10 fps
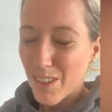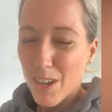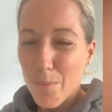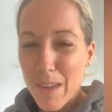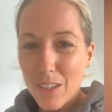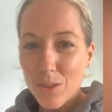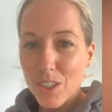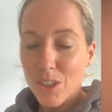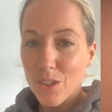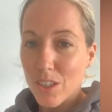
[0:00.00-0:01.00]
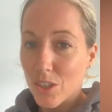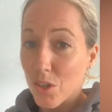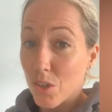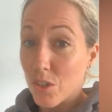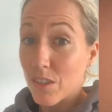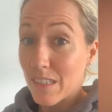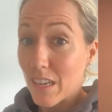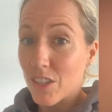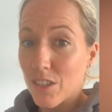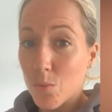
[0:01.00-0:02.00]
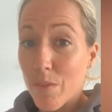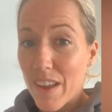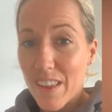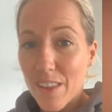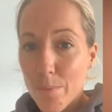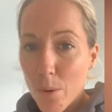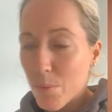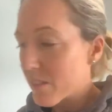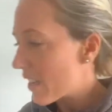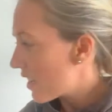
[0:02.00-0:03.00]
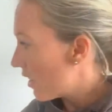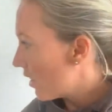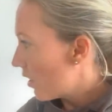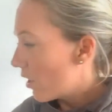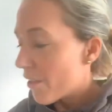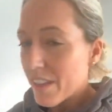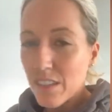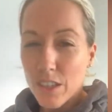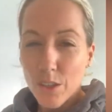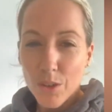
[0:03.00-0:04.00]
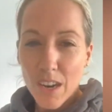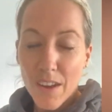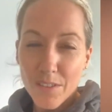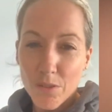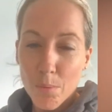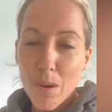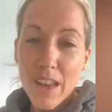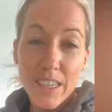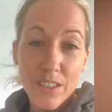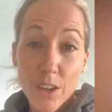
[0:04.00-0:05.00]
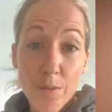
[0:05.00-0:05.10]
the due diligence within the property, things that you're going to have to replace.